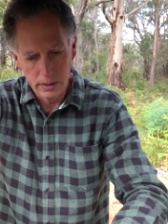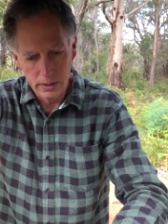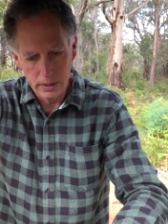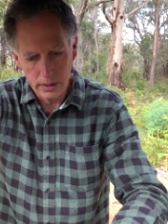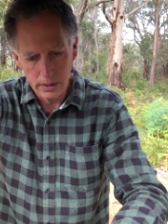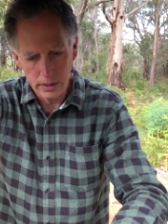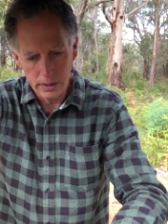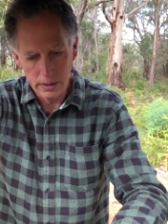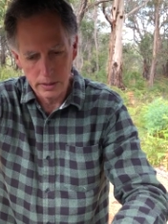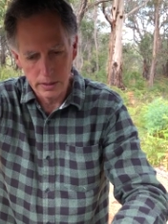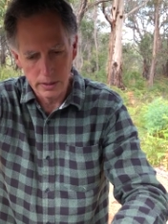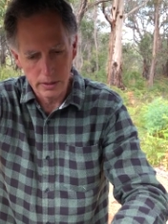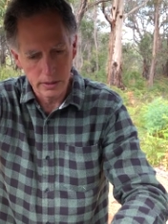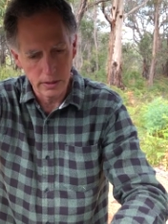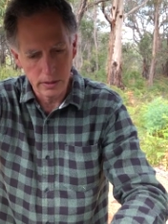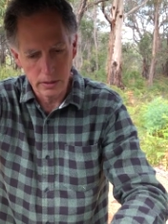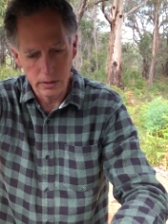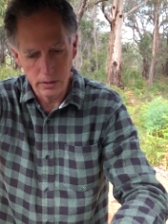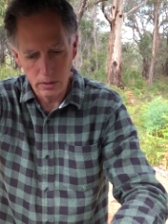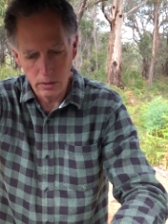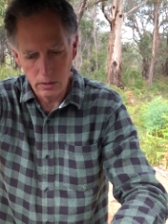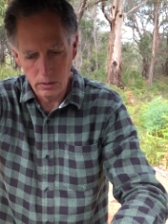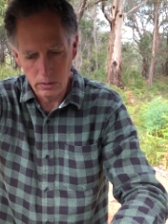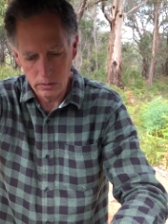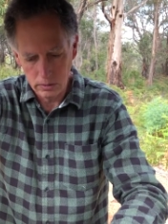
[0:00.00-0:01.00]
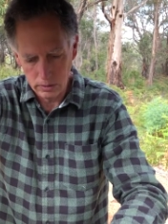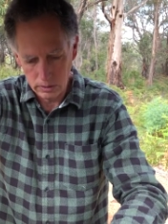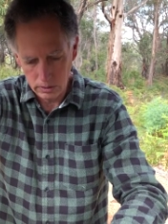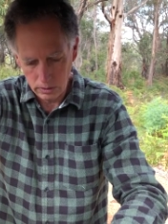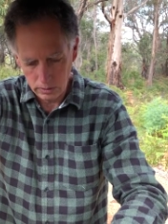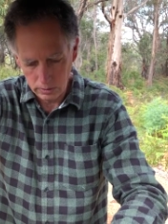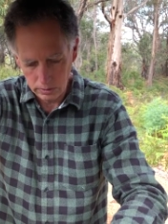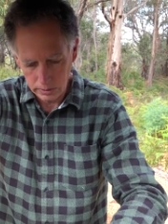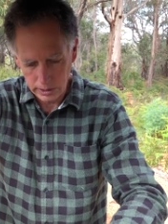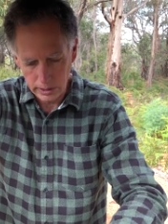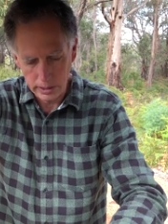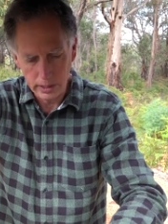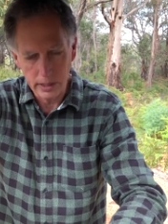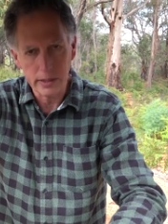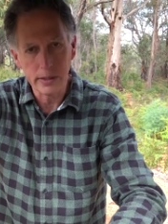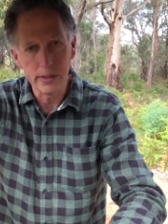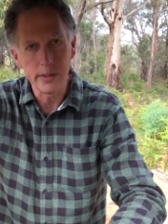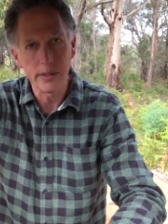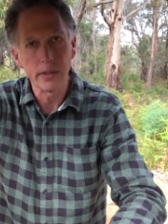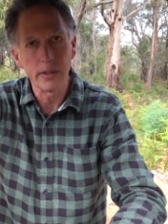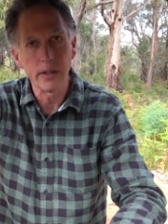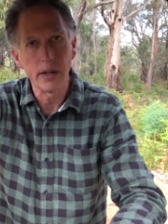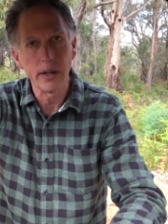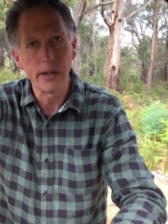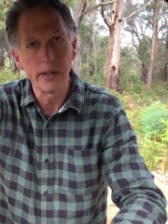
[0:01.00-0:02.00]
uh, the whole, whole cart is
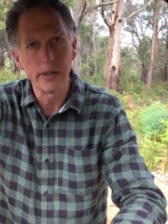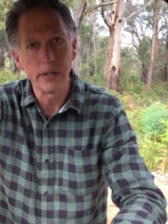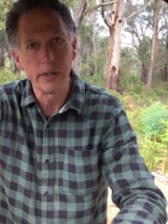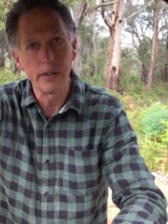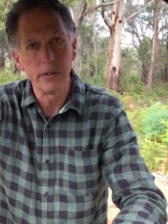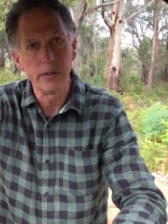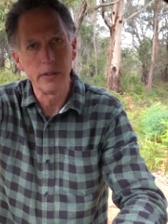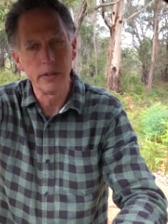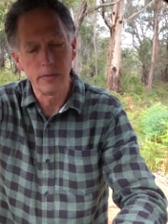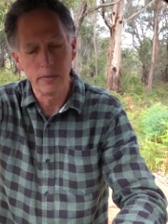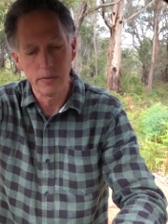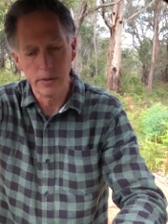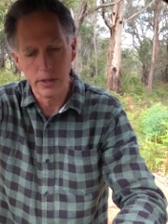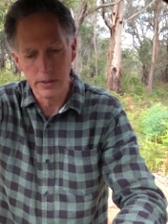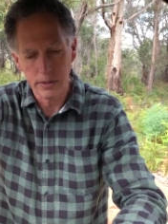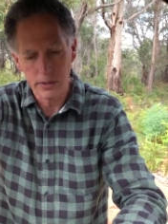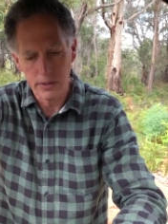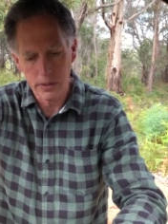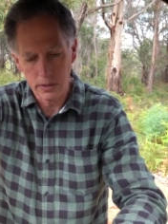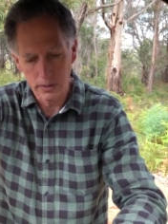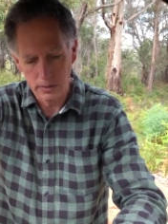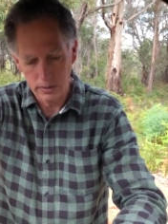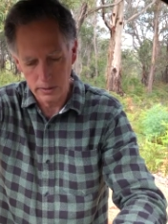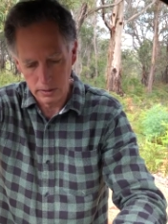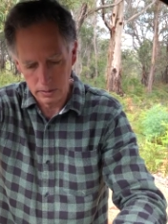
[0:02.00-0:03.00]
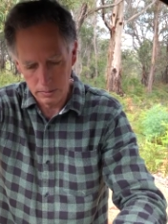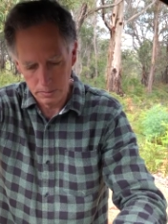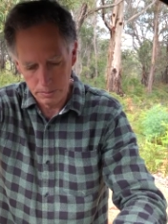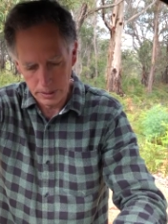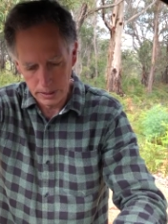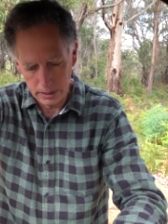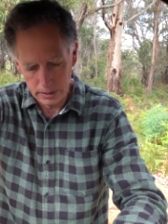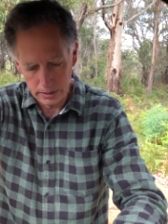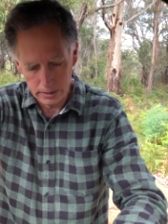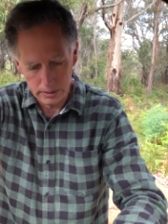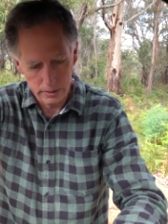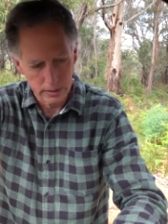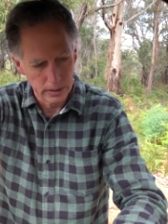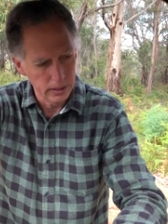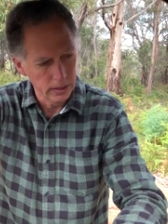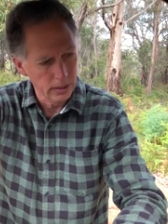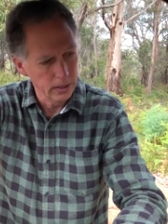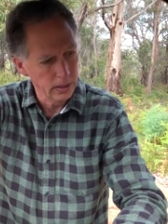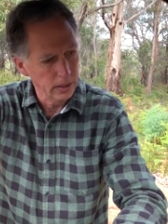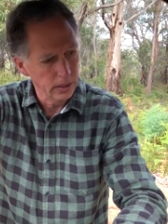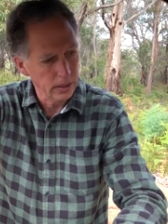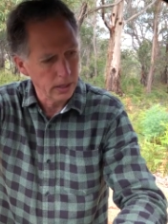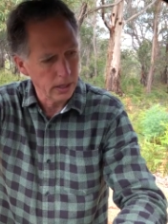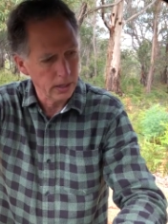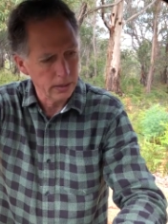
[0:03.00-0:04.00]
lighter, it runs a whole lot better,
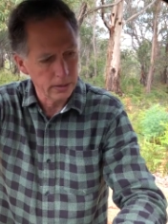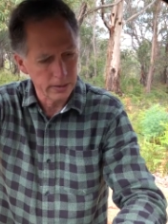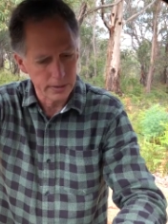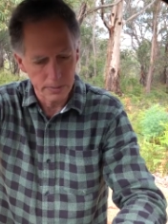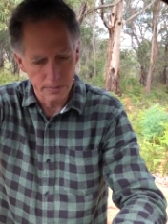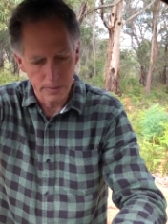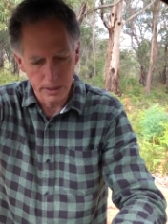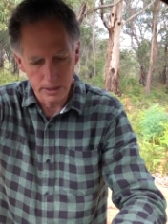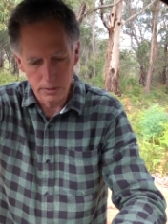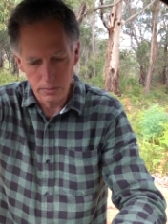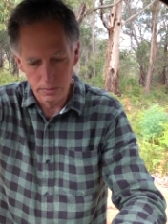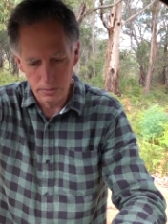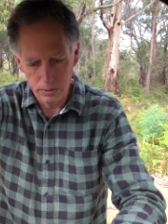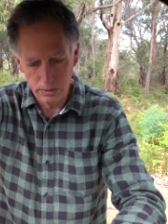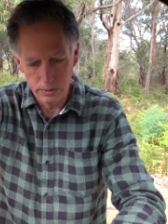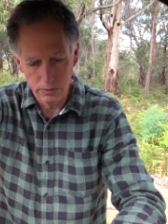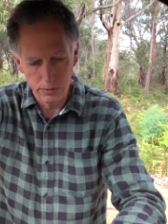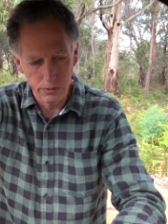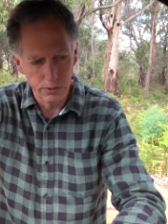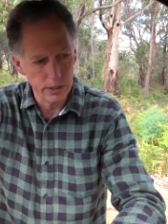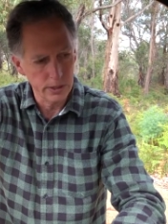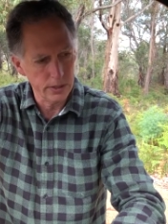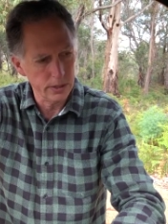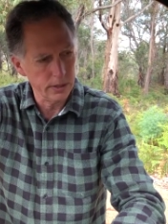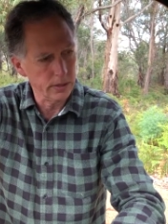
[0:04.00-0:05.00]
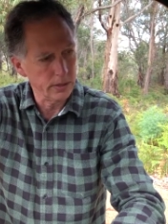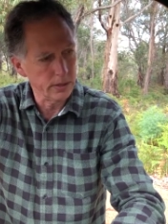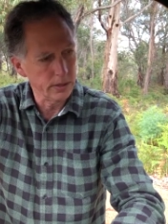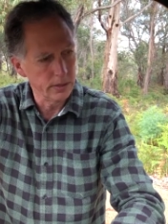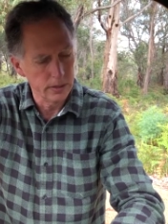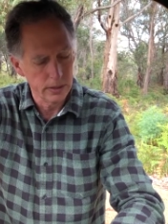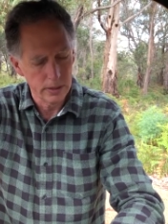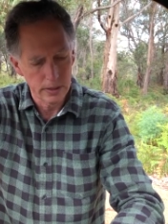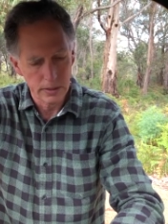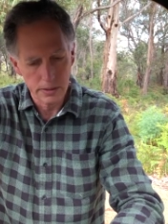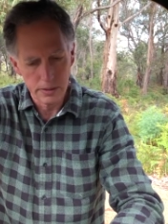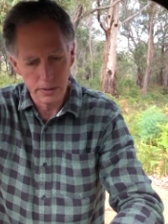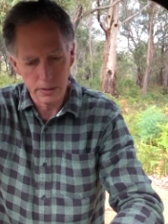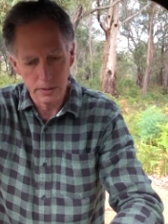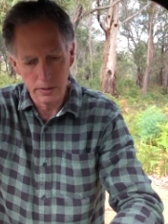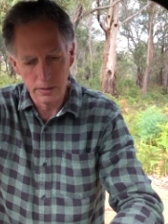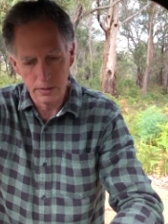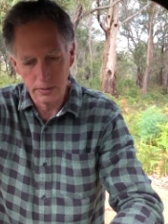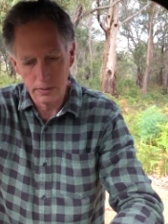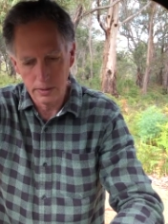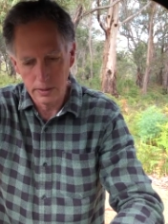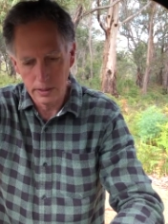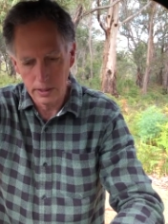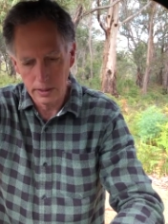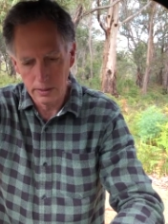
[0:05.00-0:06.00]
and it's much more efficient. So
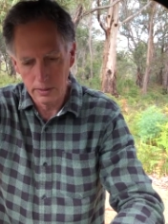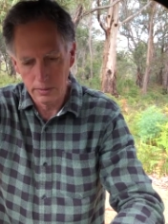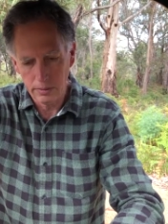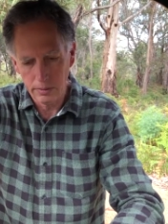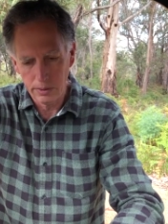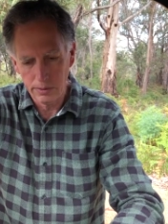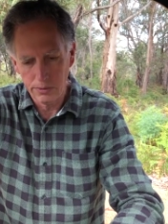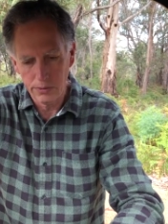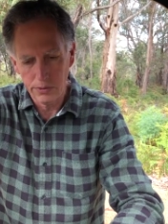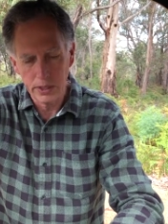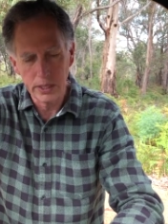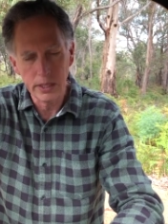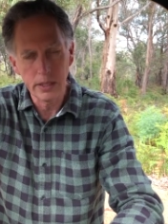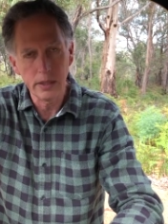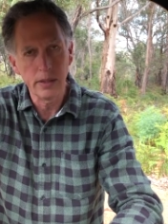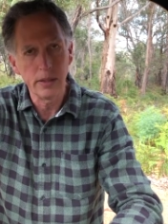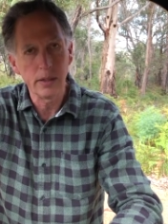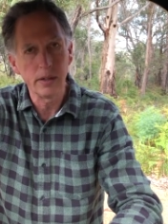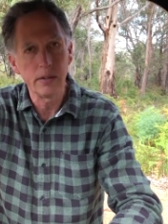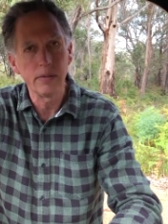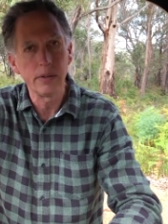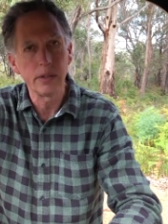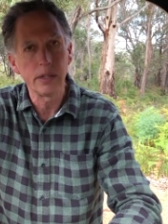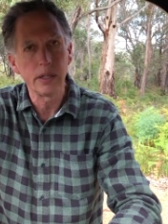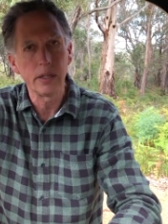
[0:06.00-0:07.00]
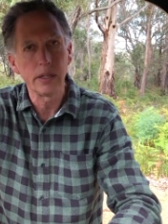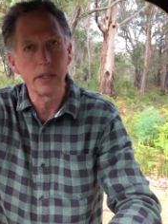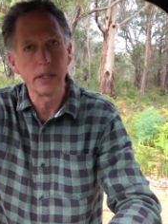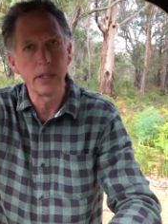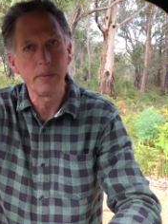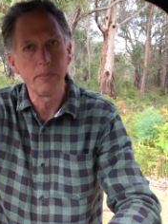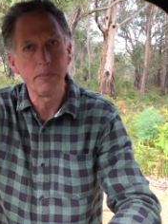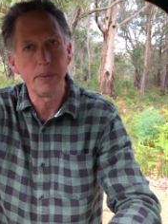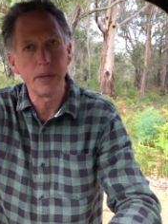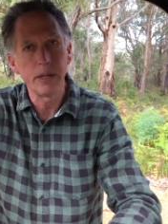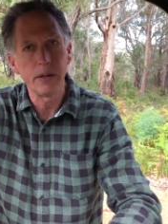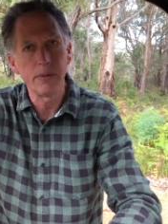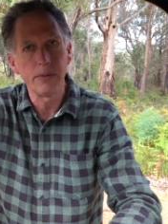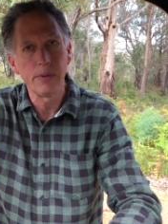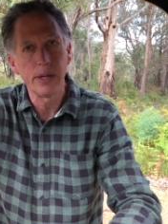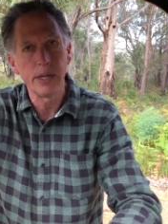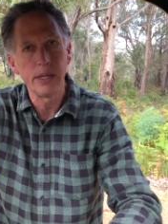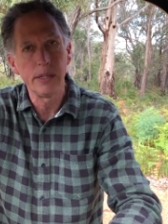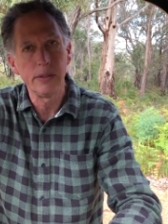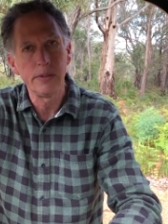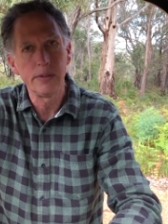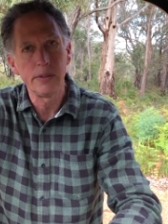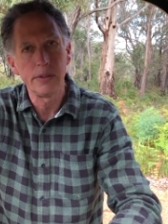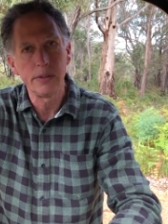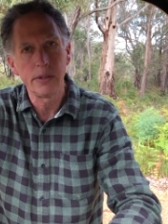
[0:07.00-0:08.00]
uh, we figure that we're going to get better
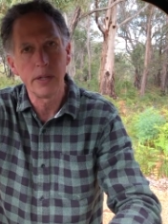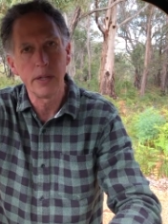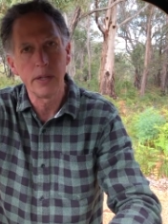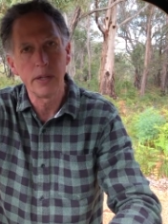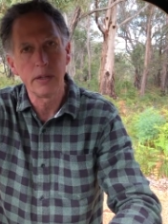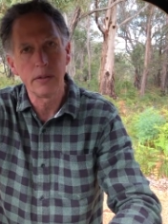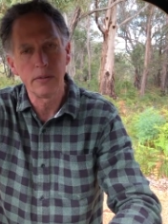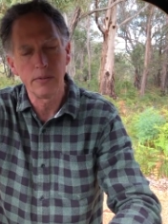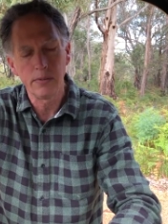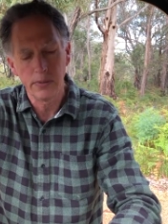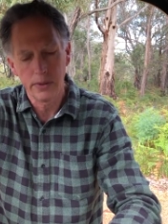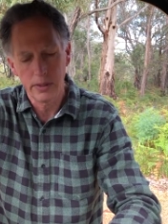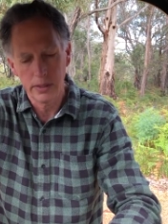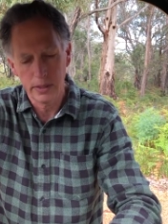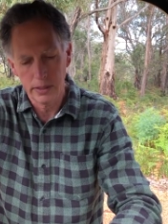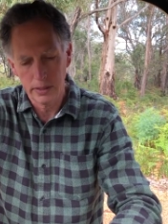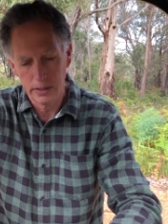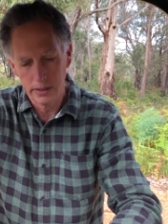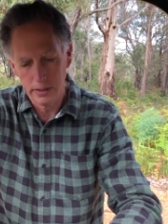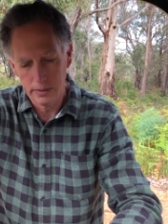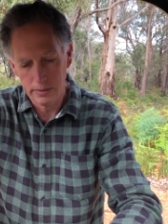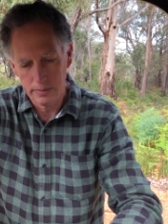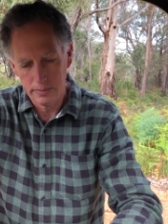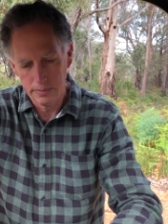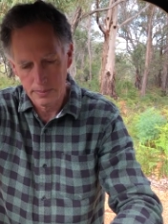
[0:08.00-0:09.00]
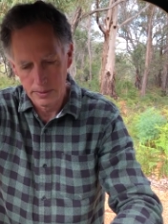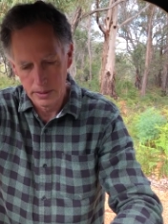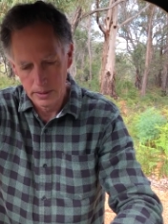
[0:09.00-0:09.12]
range out of the um,